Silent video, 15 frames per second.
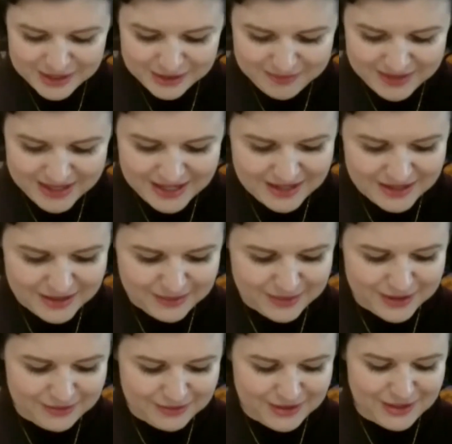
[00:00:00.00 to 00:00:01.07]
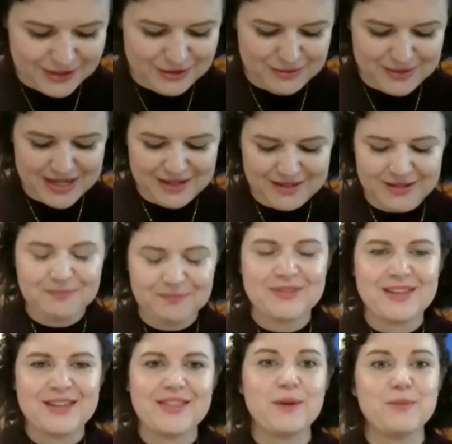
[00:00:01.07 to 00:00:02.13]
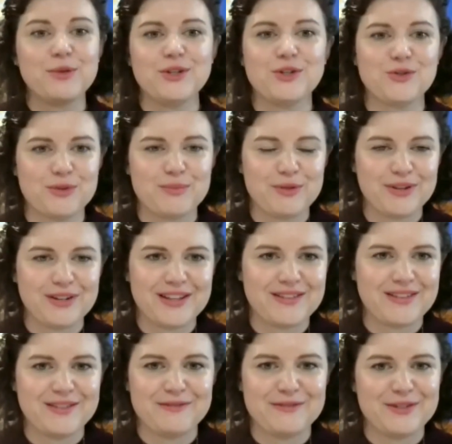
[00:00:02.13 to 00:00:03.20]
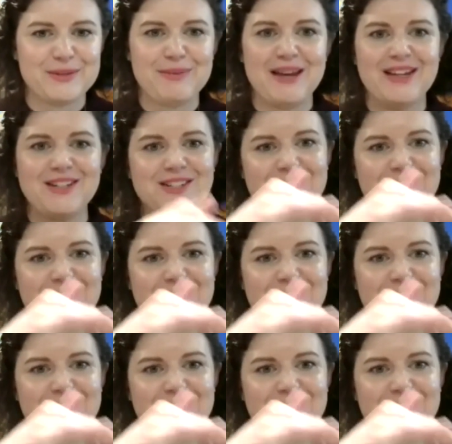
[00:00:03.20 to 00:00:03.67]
meaning as well. The way that word drip on, I think, the first page,